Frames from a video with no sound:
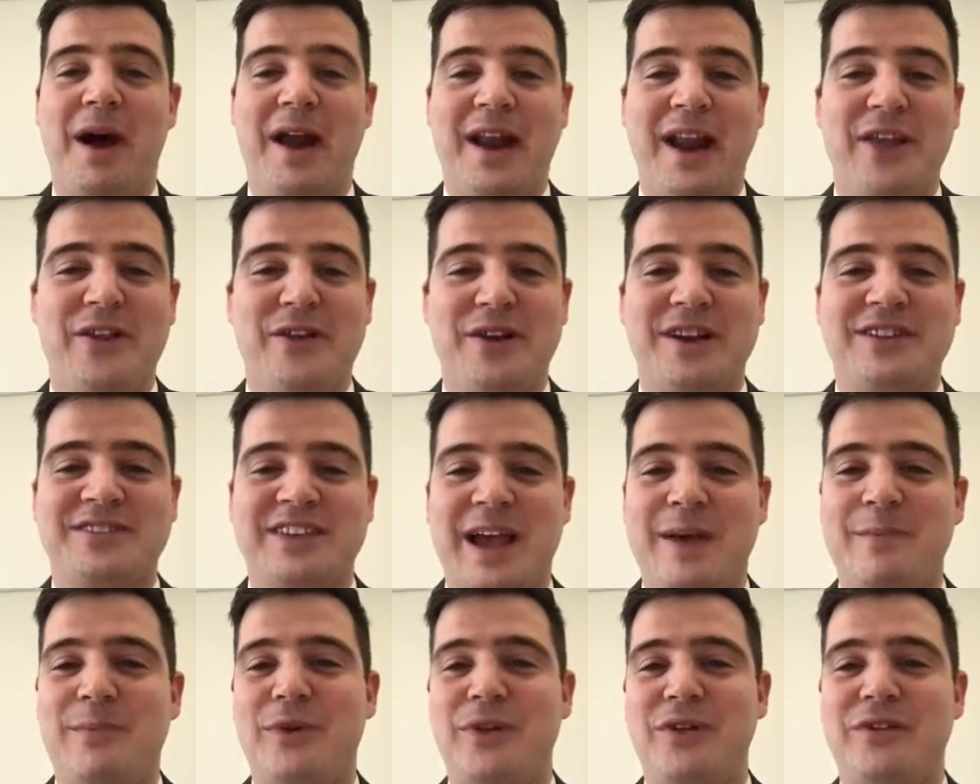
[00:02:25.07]
another
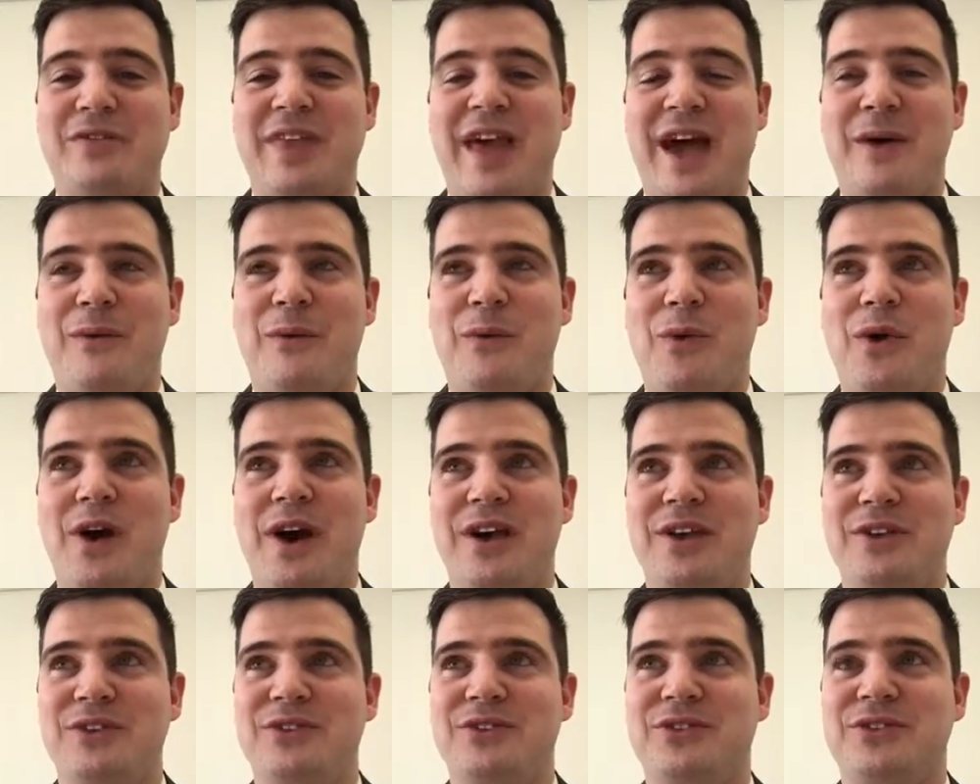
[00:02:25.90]
example of that
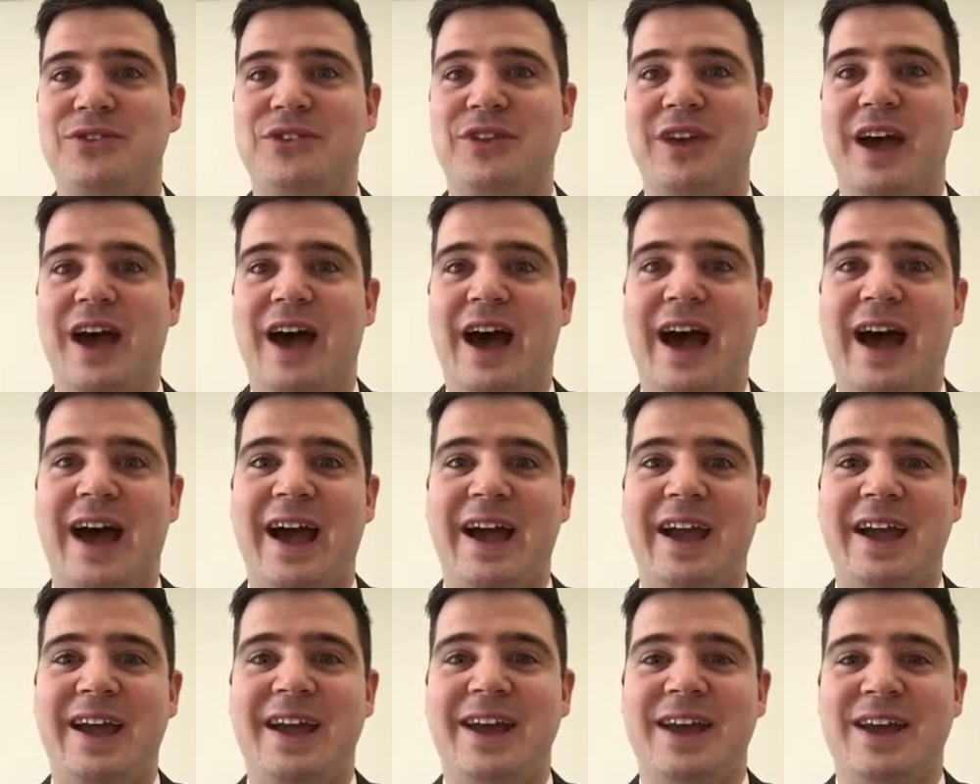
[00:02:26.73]
was
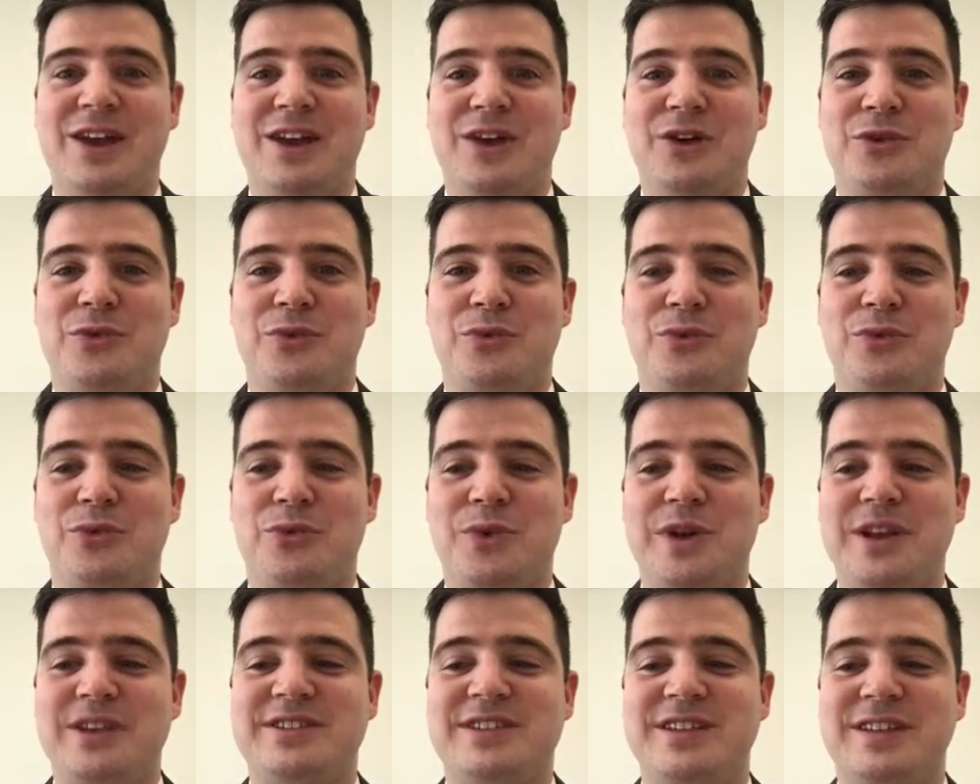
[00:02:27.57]
I
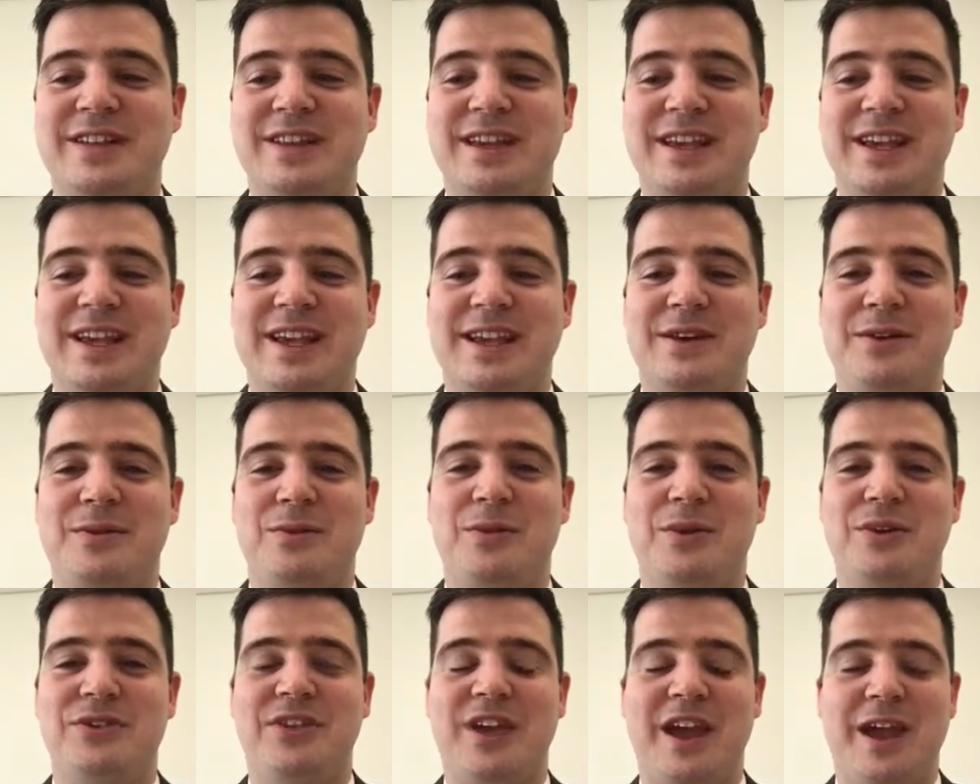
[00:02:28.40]
recently
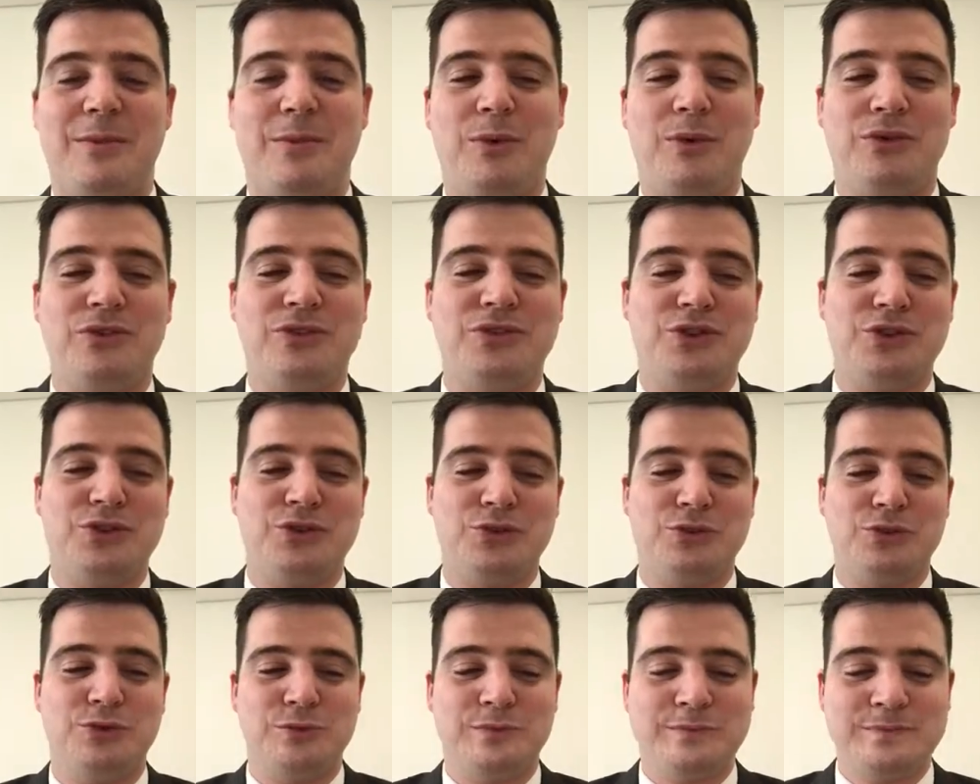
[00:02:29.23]
was able
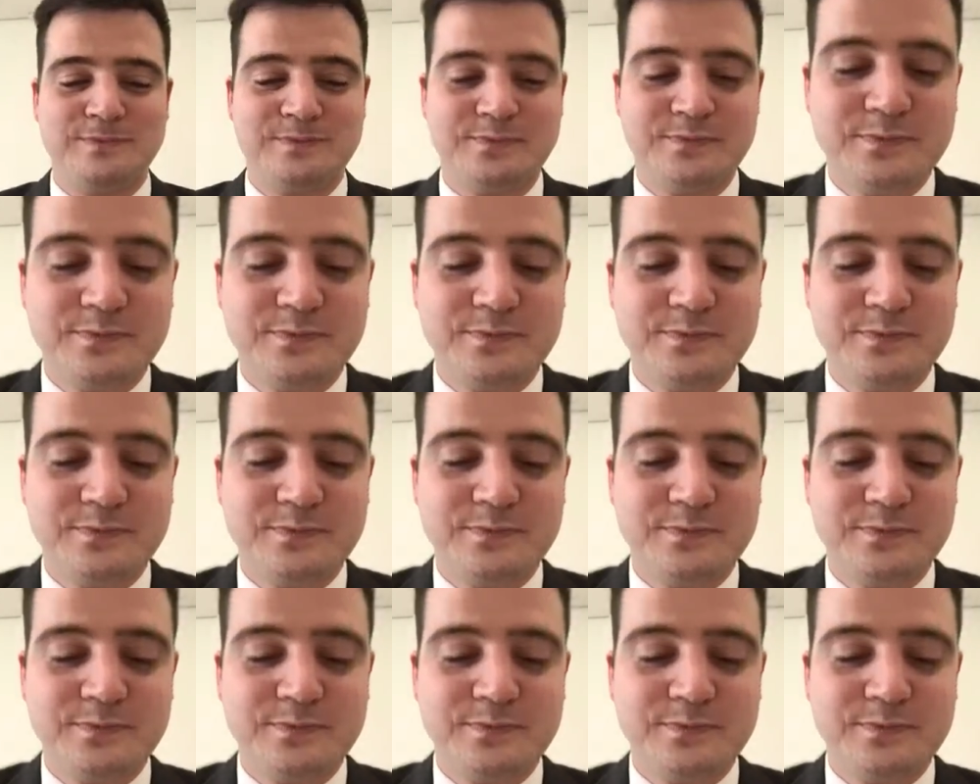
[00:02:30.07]
to